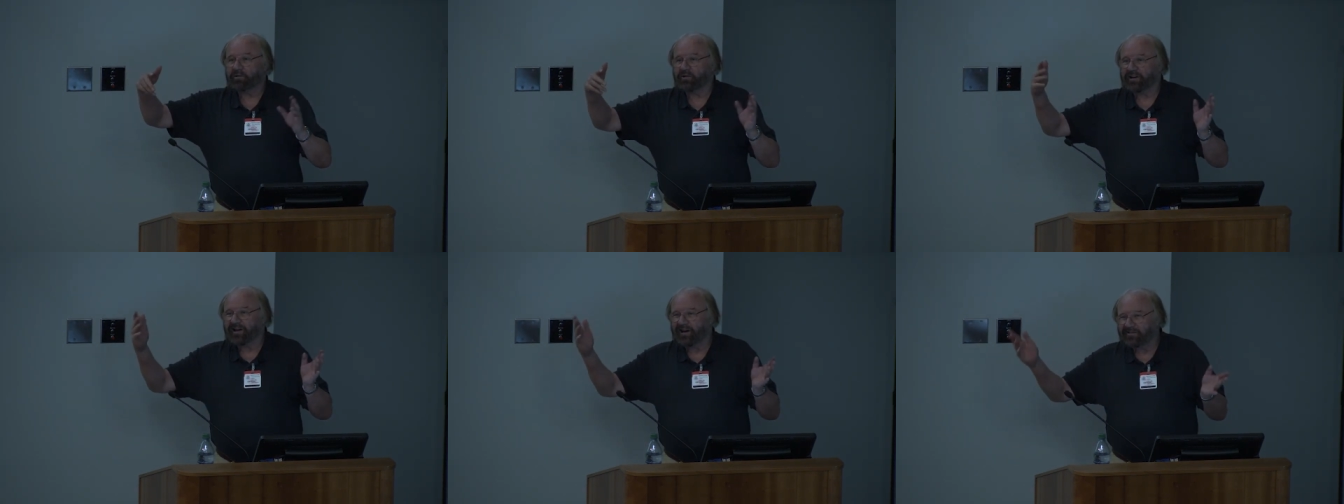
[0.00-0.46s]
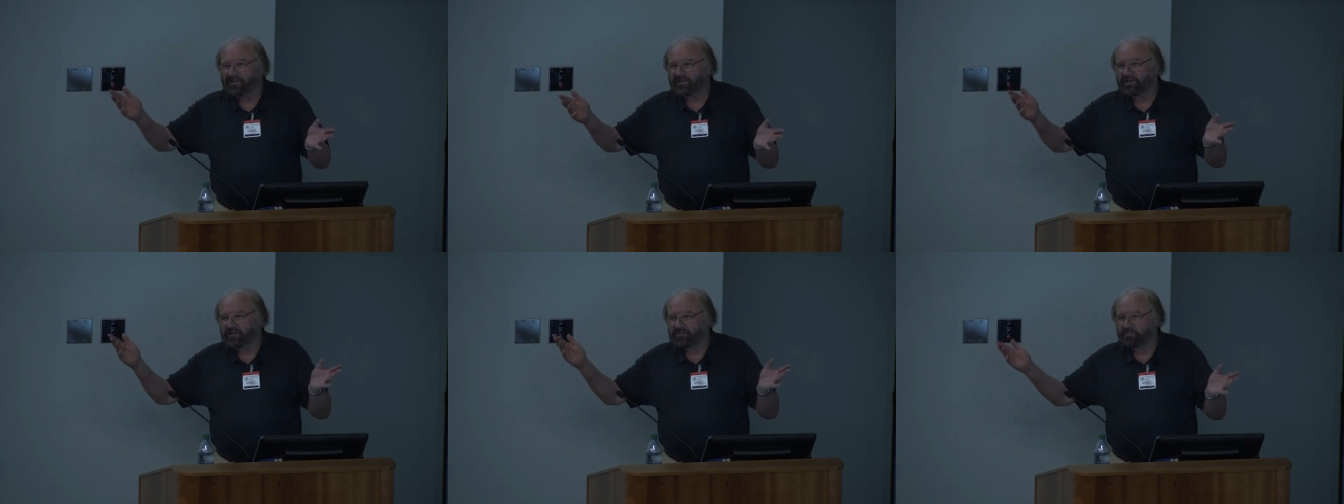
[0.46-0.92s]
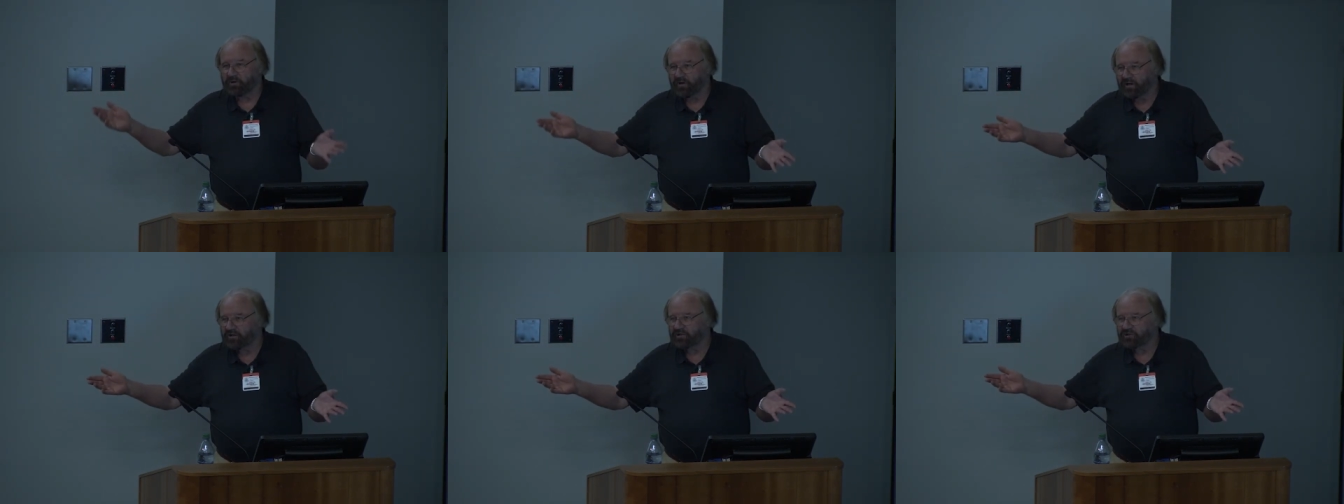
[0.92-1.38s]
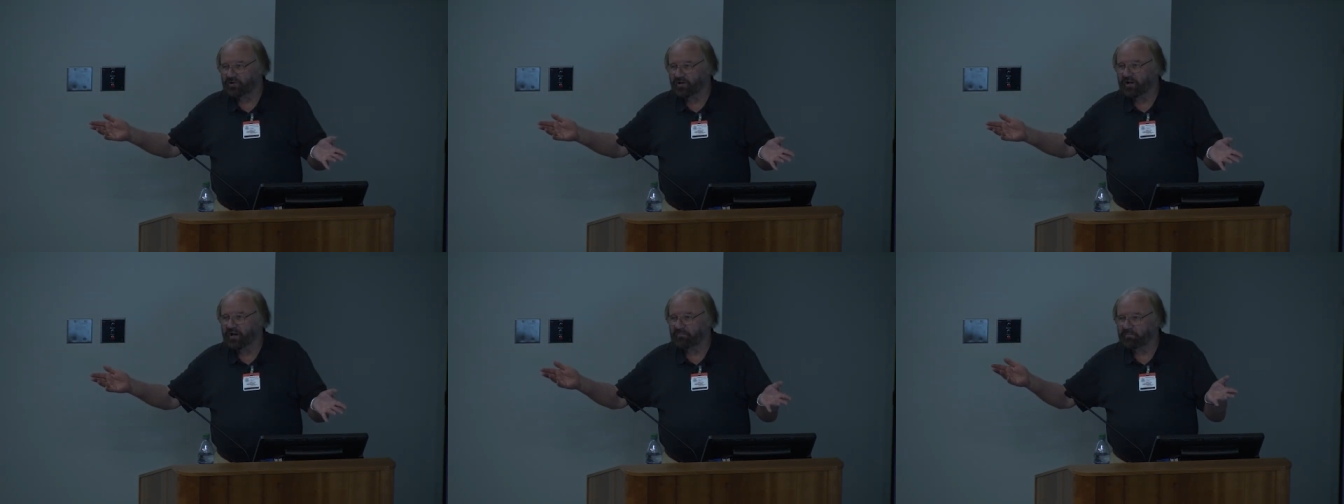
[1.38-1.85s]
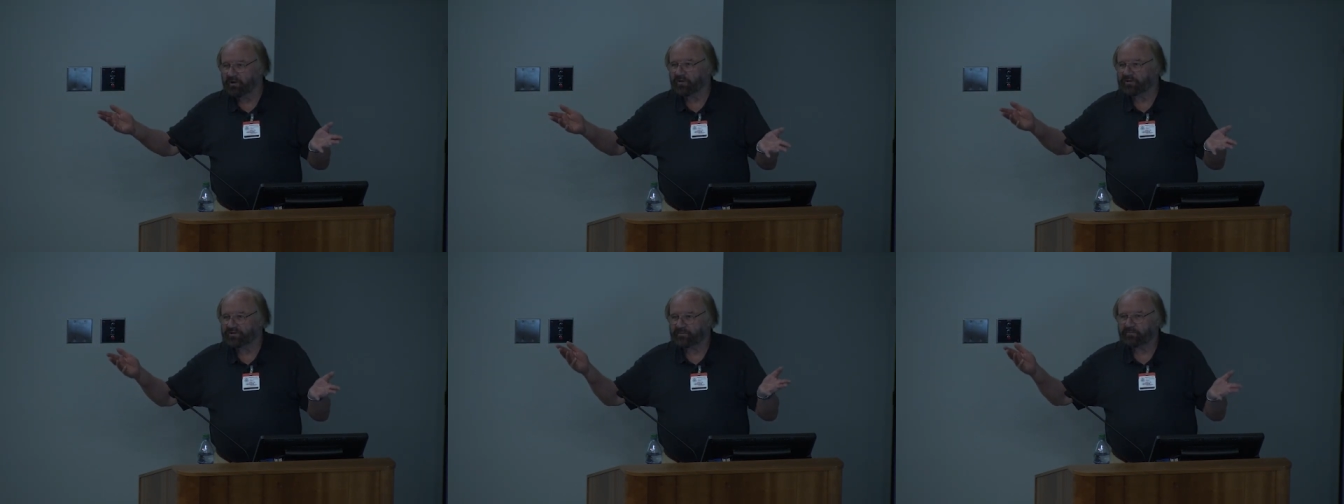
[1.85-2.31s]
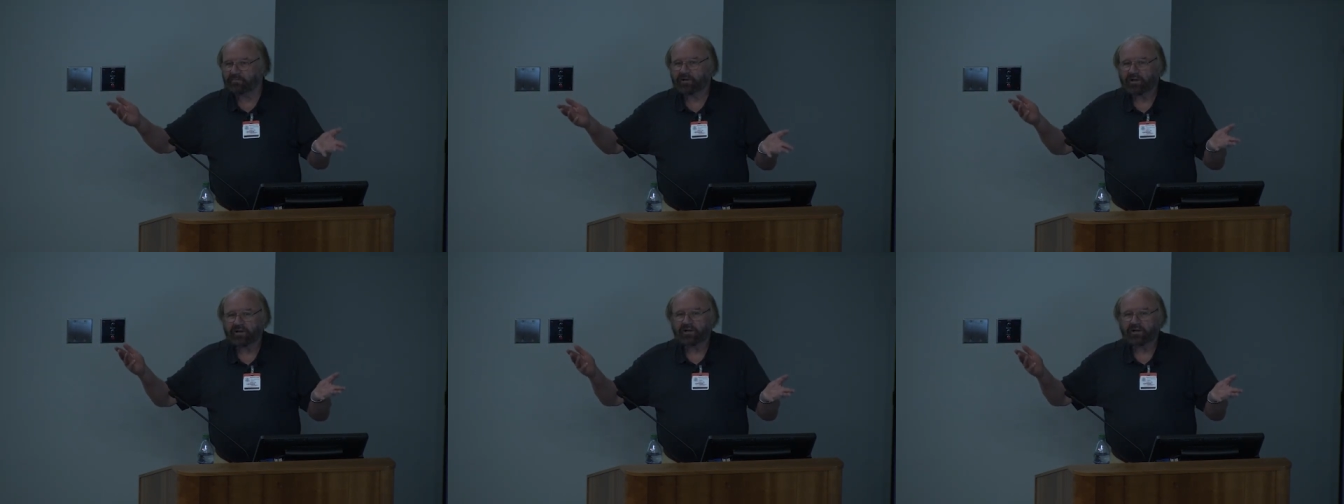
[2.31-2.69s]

And the current explanation, and I admit there's some